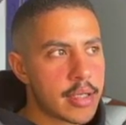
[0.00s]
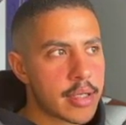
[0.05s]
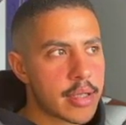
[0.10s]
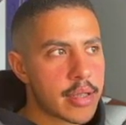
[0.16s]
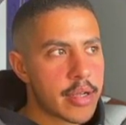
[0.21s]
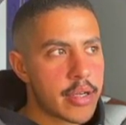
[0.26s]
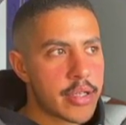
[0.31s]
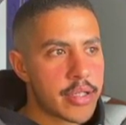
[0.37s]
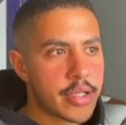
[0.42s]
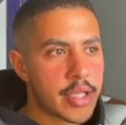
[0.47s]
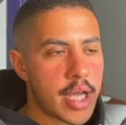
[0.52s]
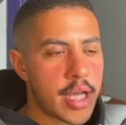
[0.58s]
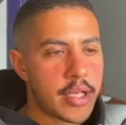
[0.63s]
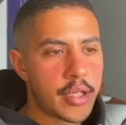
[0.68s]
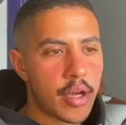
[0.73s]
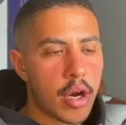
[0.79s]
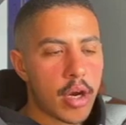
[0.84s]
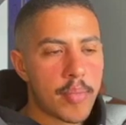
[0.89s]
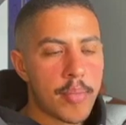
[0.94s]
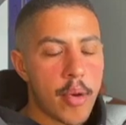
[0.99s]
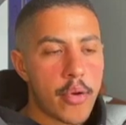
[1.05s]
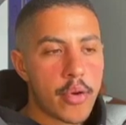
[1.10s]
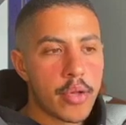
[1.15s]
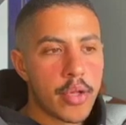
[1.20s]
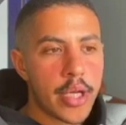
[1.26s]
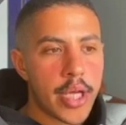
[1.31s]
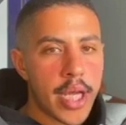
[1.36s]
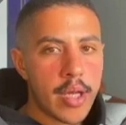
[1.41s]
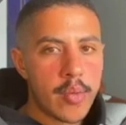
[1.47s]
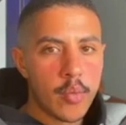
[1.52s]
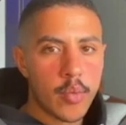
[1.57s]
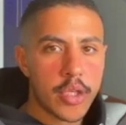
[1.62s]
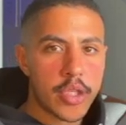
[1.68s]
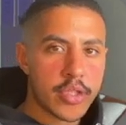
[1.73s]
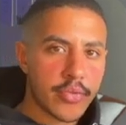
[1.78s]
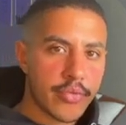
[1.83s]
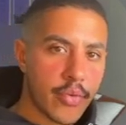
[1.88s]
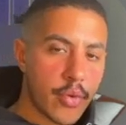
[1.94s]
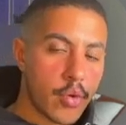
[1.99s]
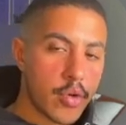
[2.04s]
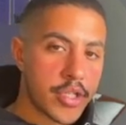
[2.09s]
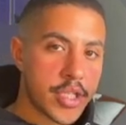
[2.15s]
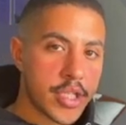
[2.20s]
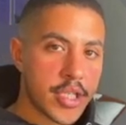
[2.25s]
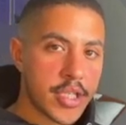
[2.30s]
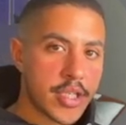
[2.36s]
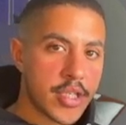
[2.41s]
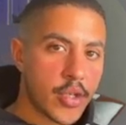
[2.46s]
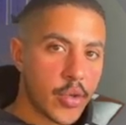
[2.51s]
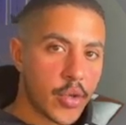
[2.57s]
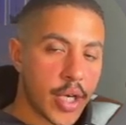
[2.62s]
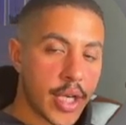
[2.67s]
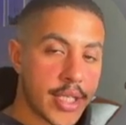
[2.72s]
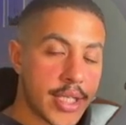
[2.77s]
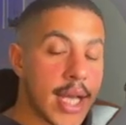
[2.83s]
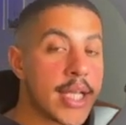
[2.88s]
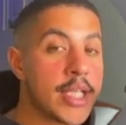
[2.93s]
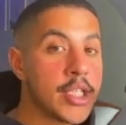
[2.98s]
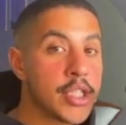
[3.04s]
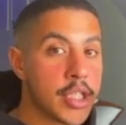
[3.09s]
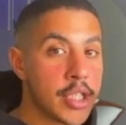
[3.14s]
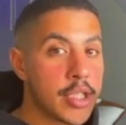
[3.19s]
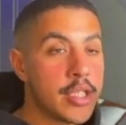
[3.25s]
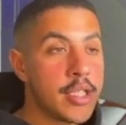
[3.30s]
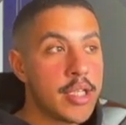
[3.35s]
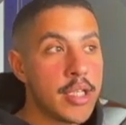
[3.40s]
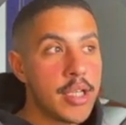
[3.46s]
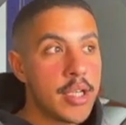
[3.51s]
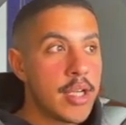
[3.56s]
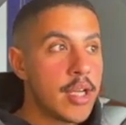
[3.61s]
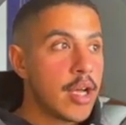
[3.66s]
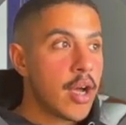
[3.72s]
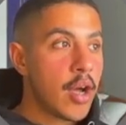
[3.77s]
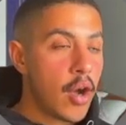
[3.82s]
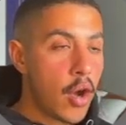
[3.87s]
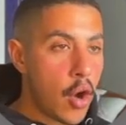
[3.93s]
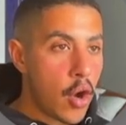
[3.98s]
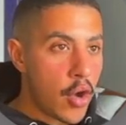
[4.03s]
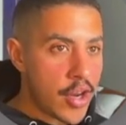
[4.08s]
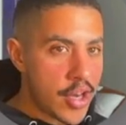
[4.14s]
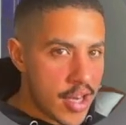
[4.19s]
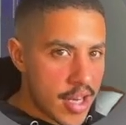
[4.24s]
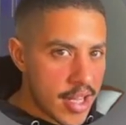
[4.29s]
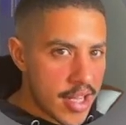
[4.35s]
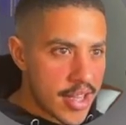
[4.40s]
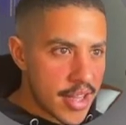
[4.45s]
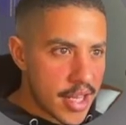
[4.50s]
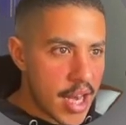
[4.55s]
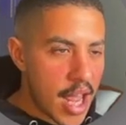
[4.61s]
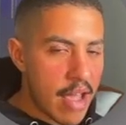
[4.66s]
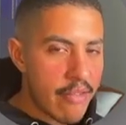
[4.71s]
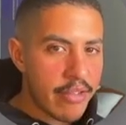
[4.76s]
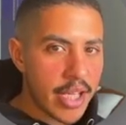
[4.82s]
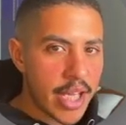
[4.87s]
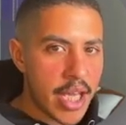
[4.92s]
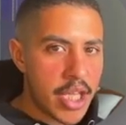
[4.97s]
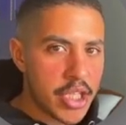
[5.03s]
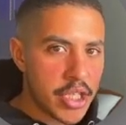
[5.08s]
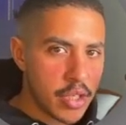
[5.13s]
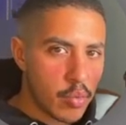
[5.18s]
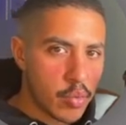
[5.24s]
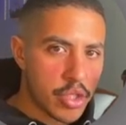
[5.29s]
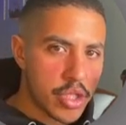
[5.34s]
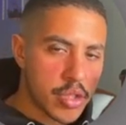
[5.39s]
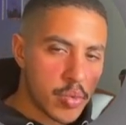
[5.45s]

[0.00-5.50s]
there's that dark modal again, which forces your attention on the navigation, which is